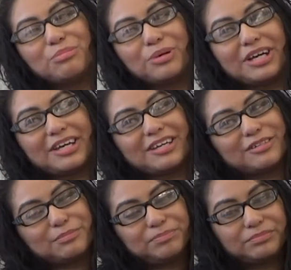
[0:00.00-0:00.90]
But
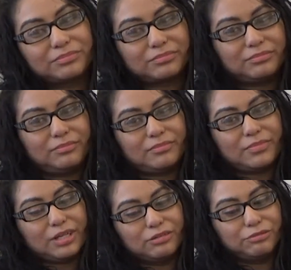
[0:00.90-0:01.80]

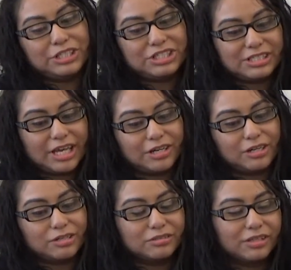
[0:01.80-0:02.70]
we just stay in our
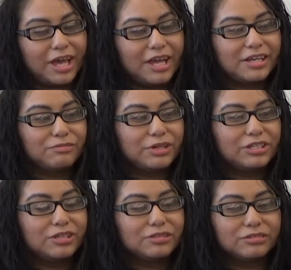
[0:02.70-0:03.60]
own lane and we
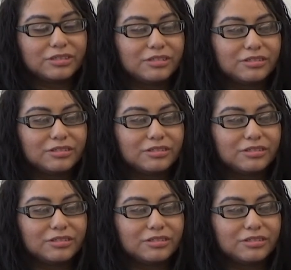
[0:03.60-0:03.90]
don't